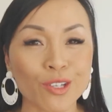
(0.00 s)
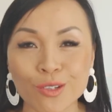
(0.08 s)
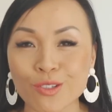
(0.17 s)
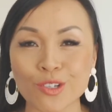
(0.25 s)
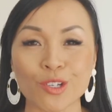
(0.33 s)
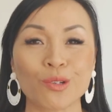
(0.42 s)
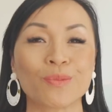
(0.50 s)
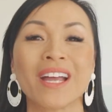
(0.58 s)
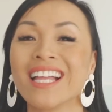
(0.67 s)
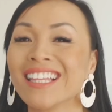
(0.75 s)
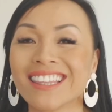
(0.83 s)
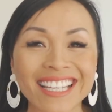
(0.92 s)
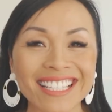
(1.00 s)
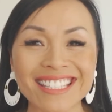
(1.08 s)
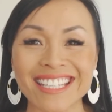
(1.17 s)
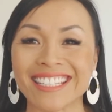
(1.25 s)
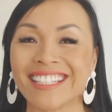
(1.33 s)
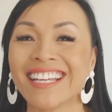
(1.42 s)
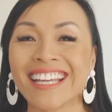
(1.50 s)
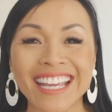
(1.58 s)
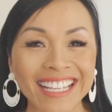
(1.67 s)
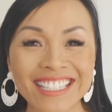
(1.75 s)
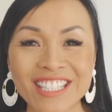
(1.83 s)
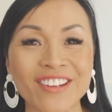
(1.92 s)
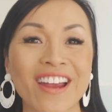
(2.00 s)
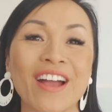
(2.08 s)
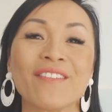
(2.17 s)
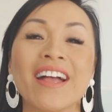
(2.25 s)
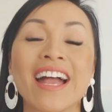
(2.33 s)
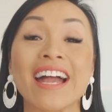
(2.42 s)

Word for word: YouTube, LinkedIn, Instagram,